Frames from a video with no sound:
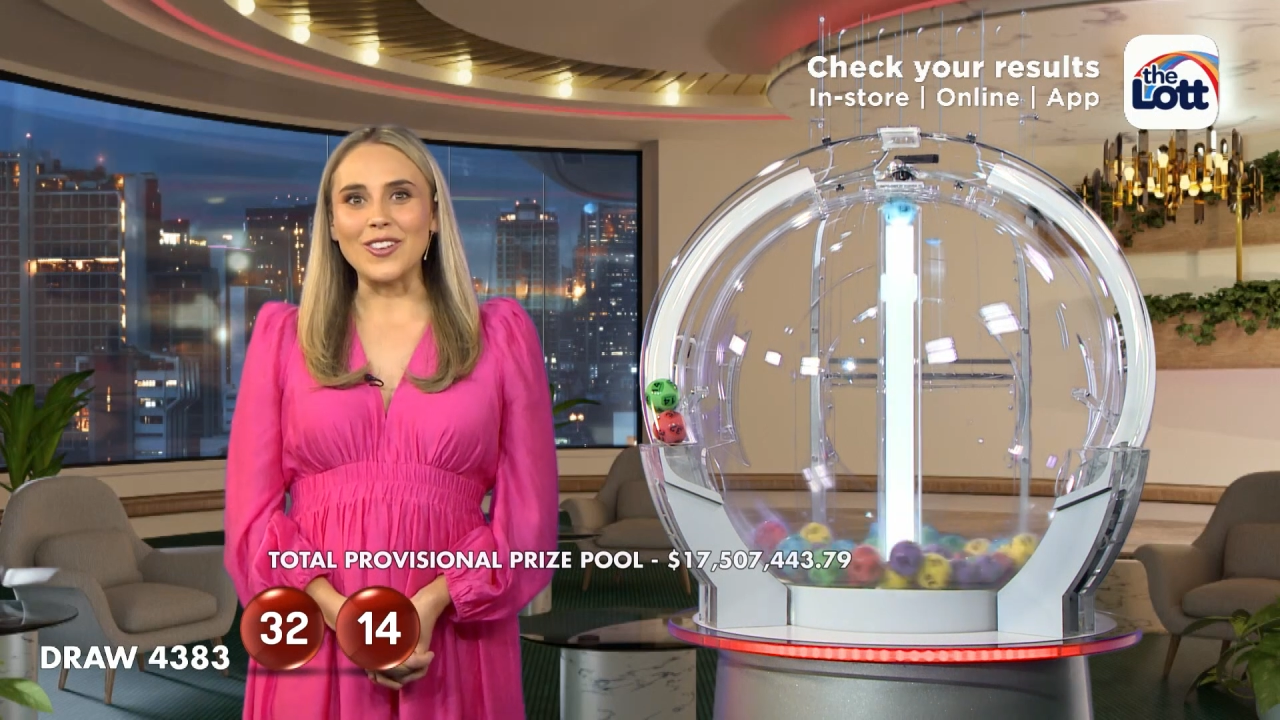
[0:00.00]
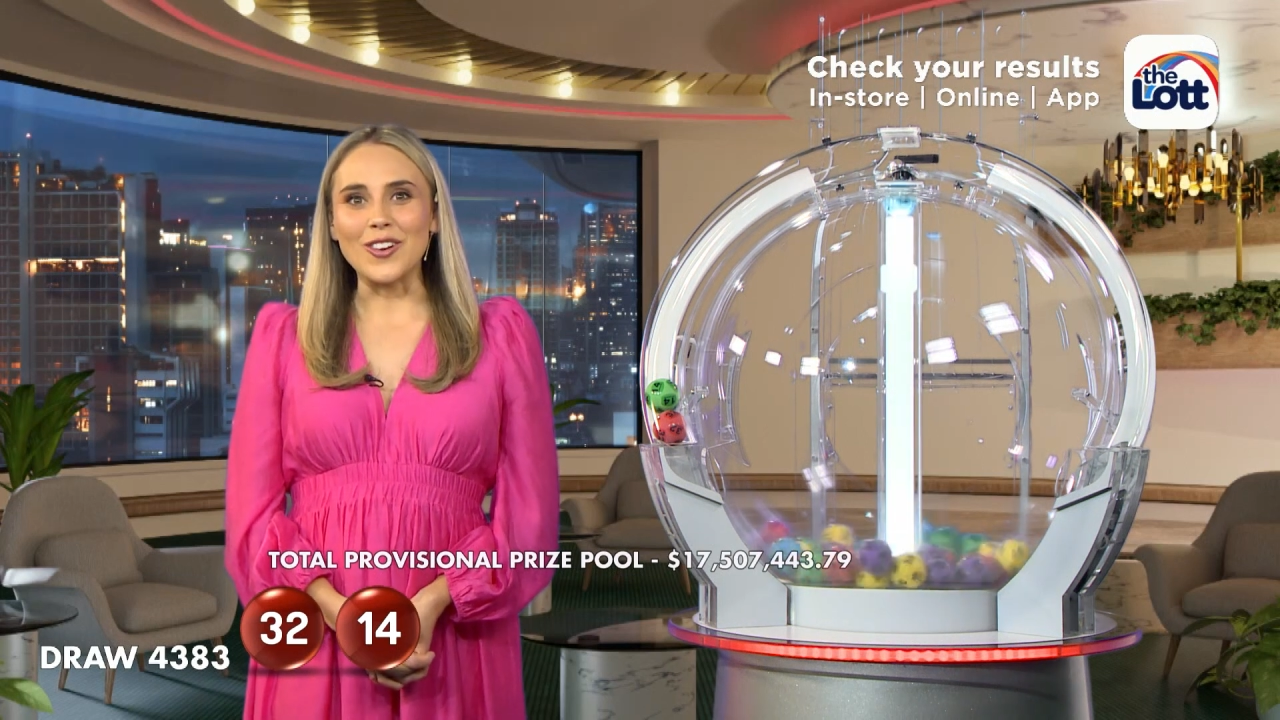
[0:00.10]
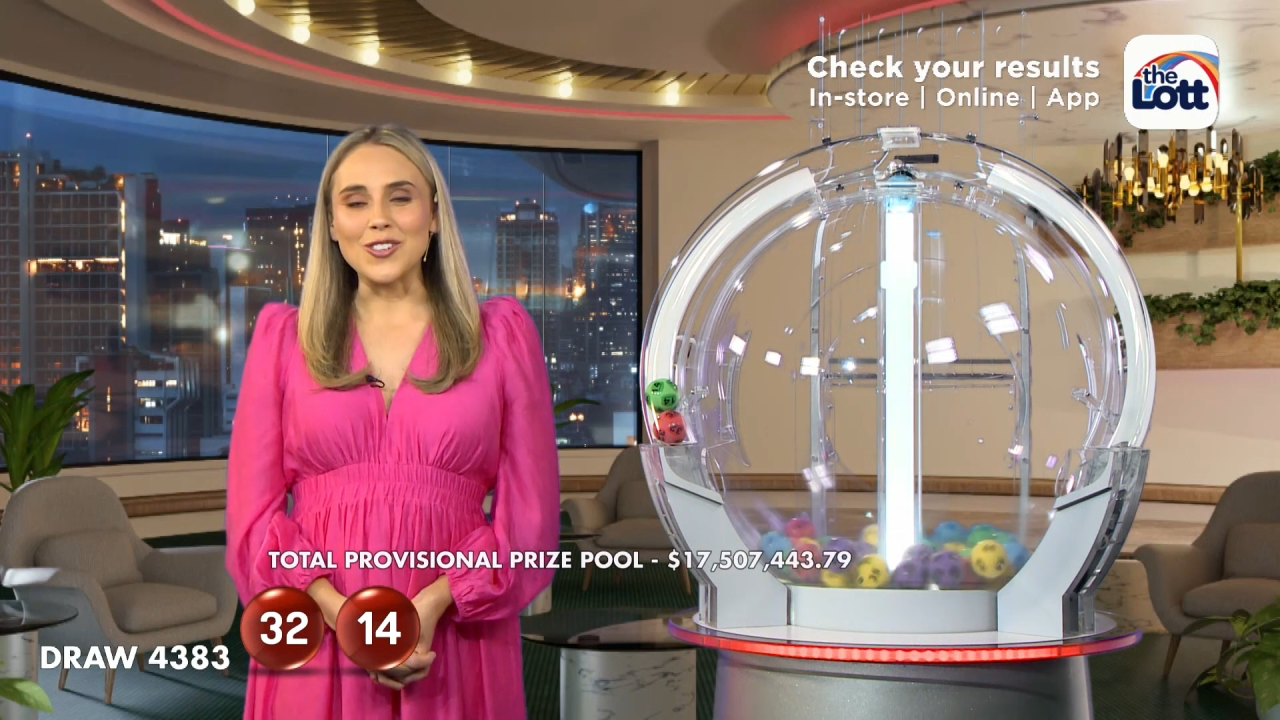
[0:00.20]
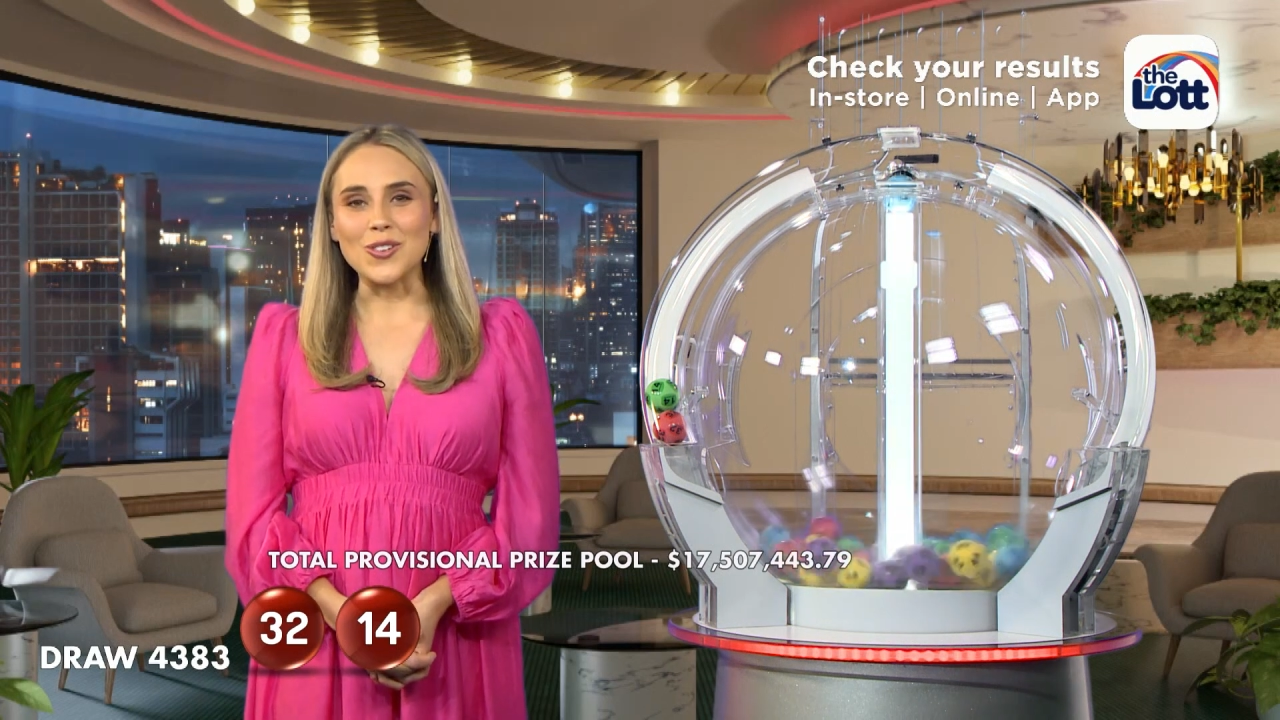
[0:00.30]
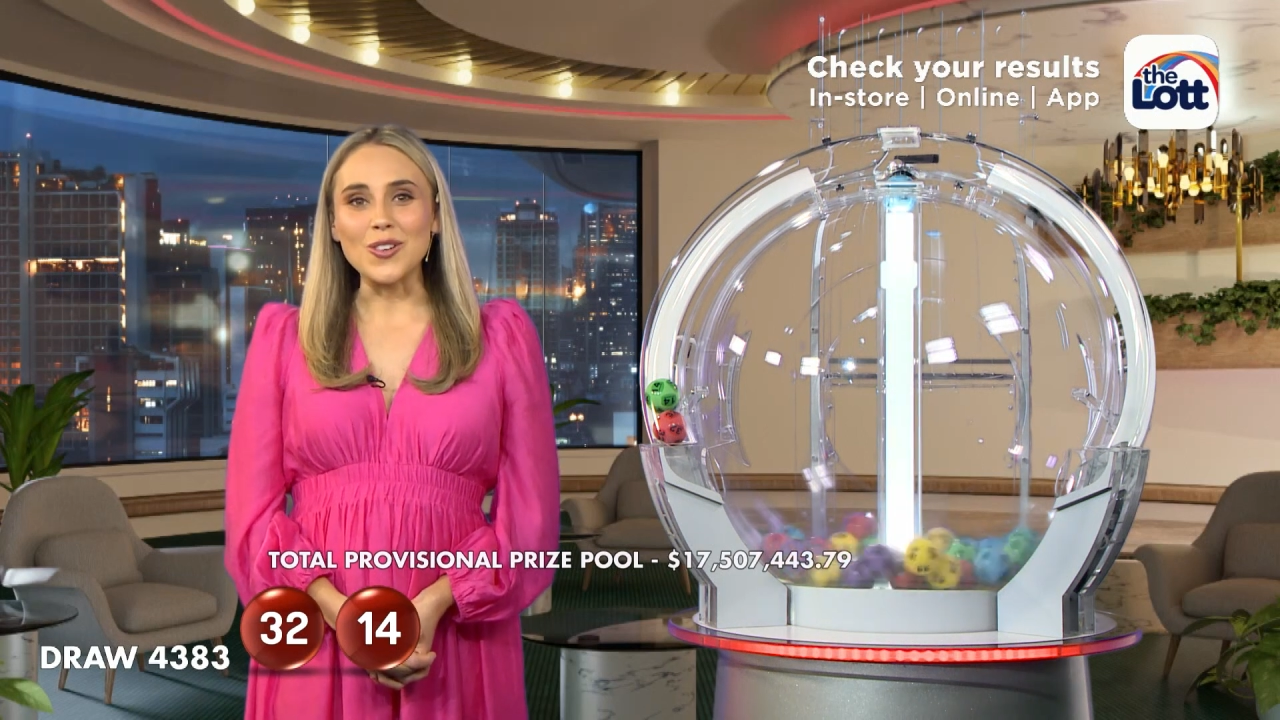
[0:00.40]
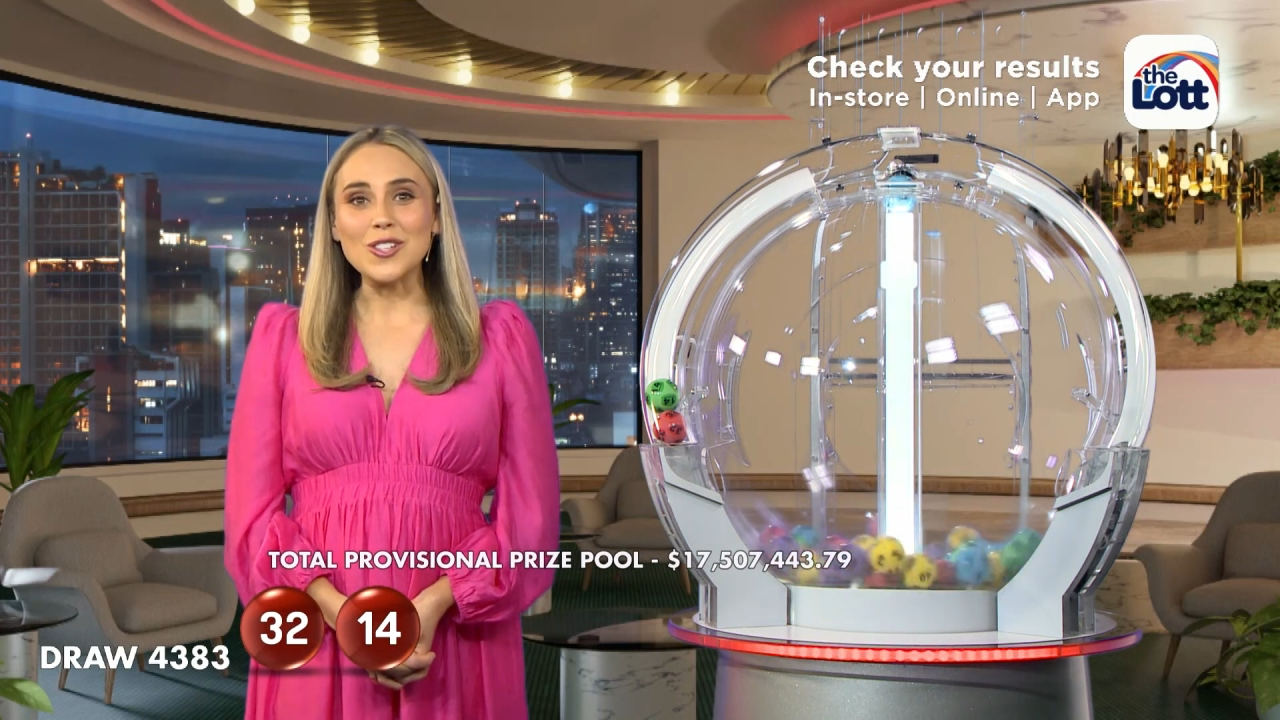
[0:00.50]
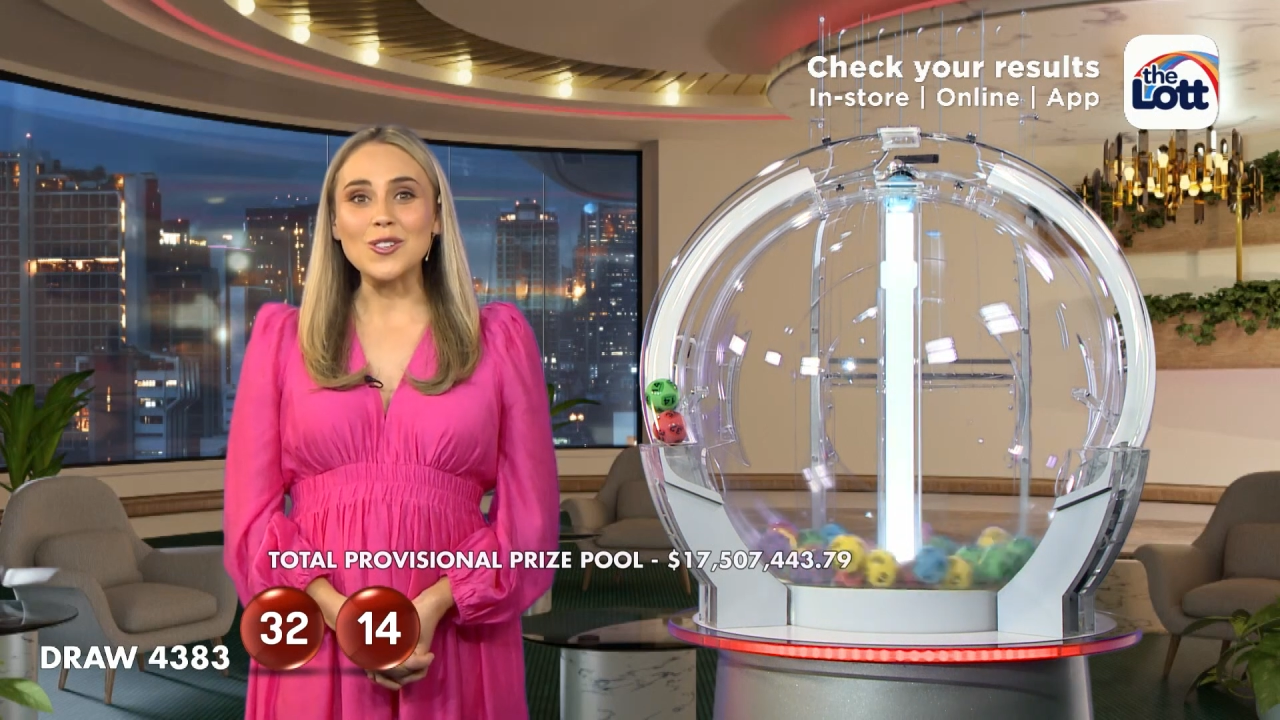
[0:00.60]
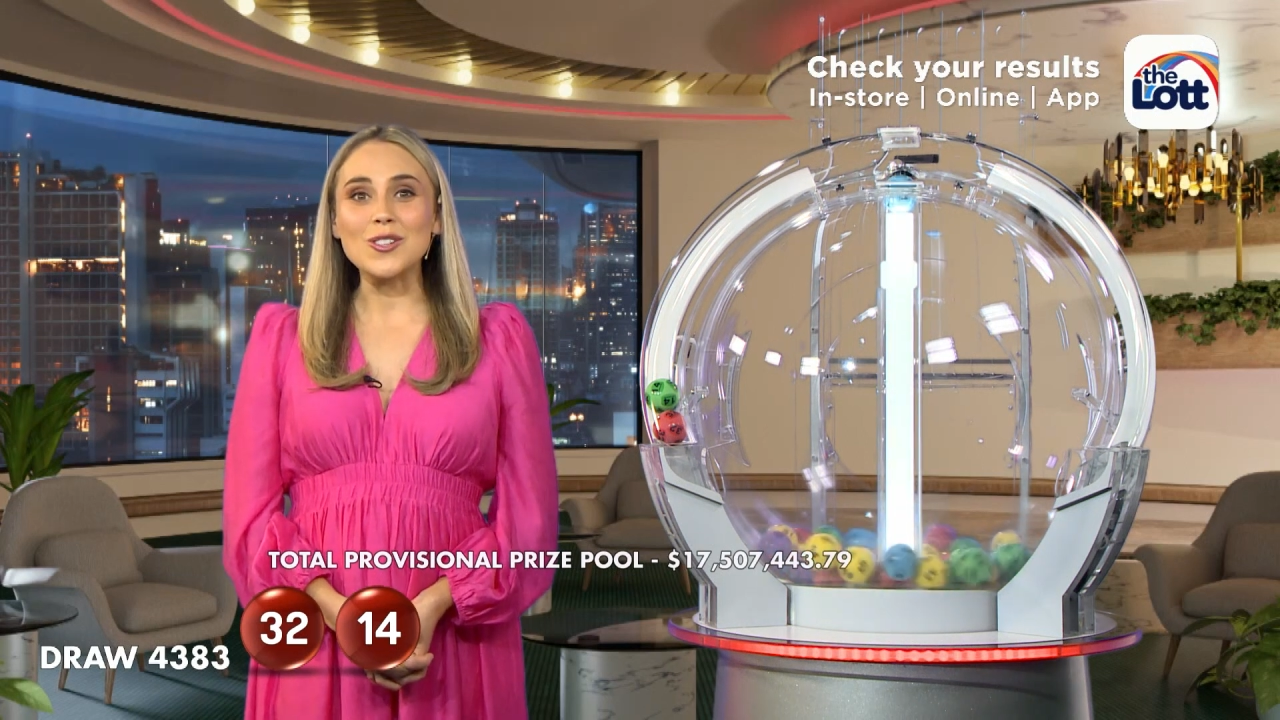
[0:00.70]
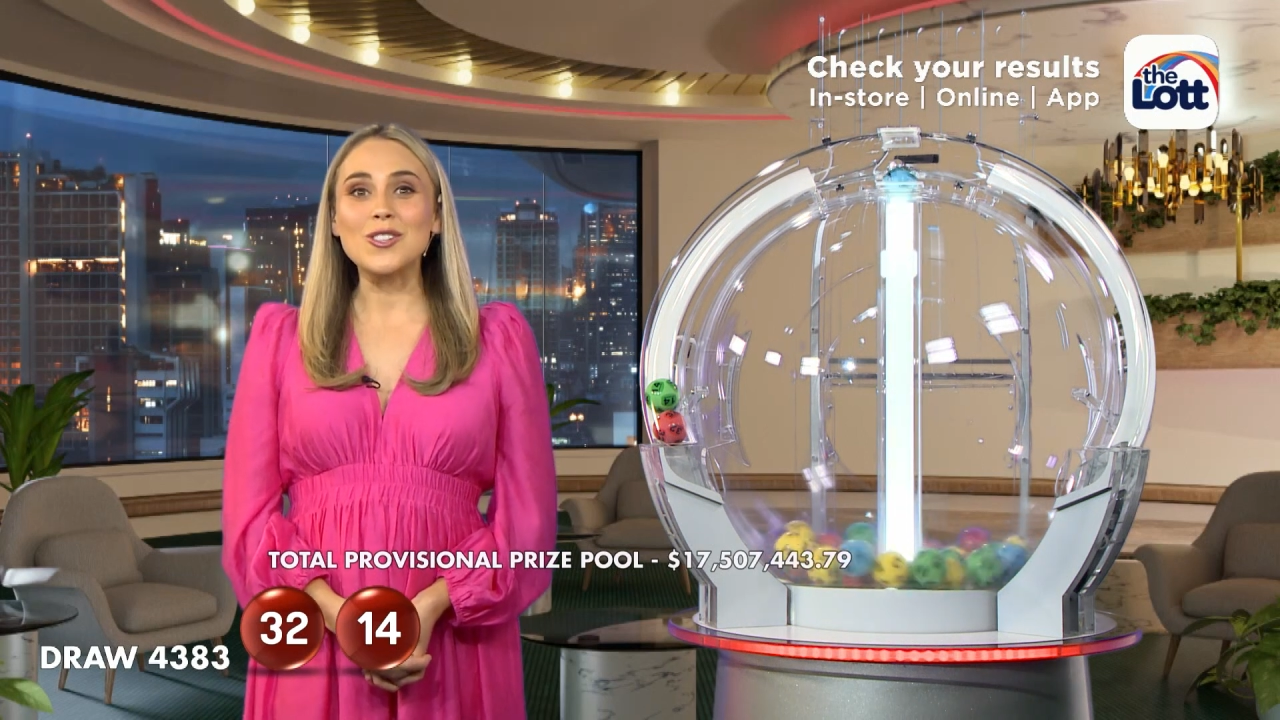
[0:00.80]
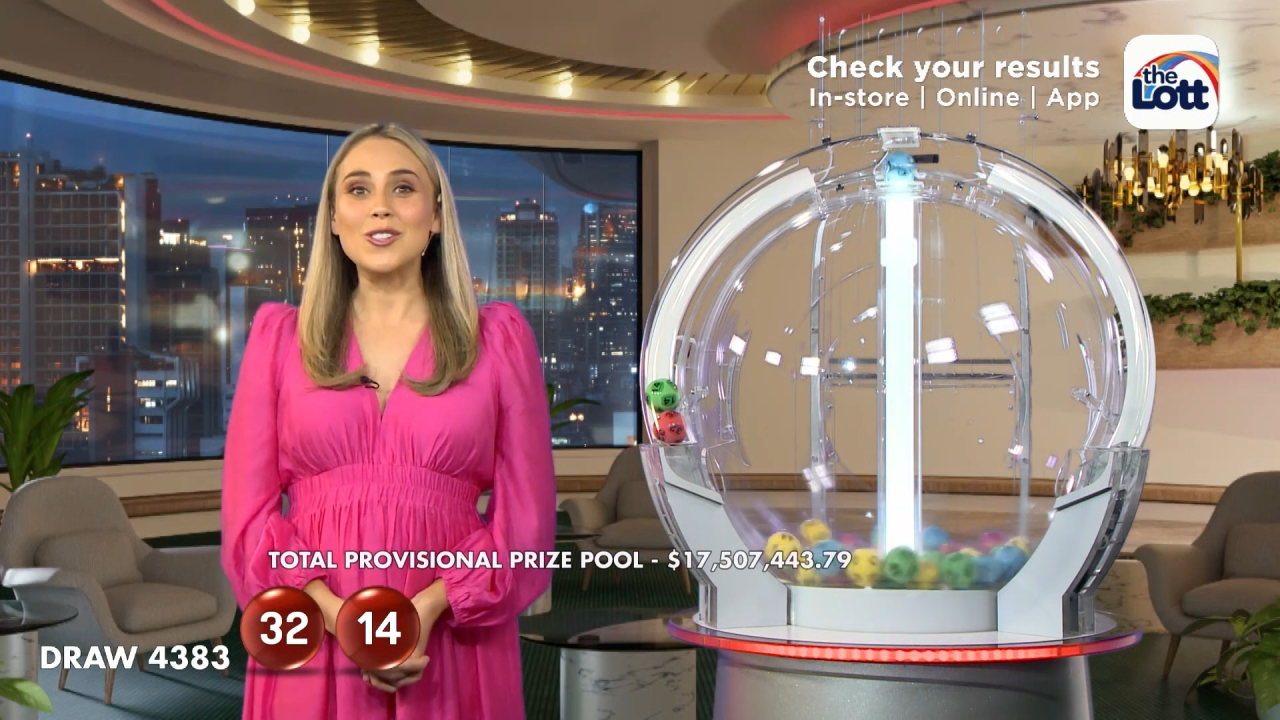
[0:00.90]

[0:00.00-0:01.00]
Lotto draw saw